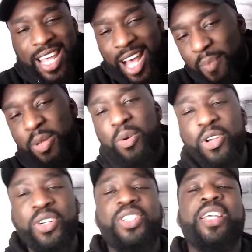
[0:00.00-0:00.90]
I'm your boy,
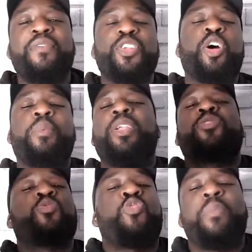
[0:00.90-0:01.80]
Hugo the Savage. Comment, like,
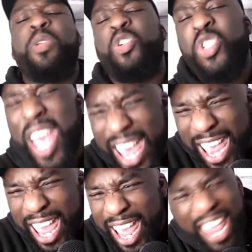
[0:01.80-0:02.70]
subscribe, and
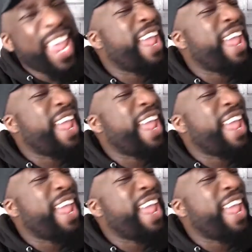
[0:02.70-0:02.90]
share.